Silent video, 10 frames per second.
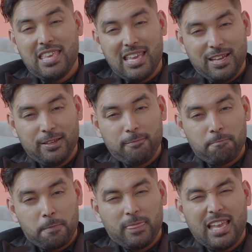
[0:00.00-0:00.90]
here
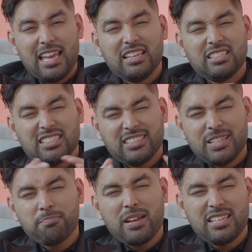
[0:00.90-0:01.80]
and step by